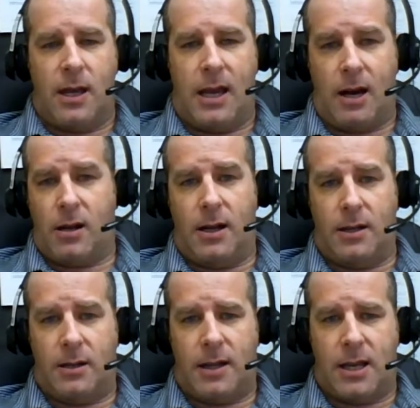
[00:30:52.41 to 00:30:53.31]
hair
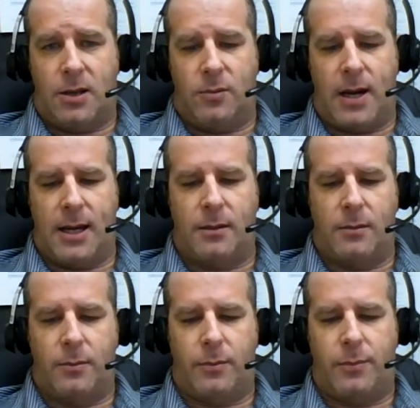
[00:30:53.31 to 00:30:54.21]
color that you might
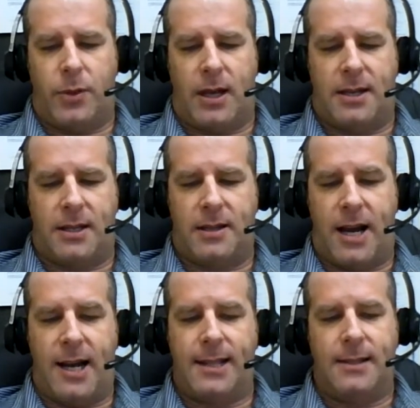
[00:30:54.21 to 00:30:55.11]
put on it,
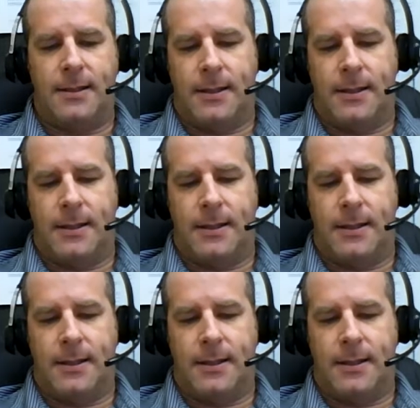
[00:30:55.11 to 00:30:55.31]
dye,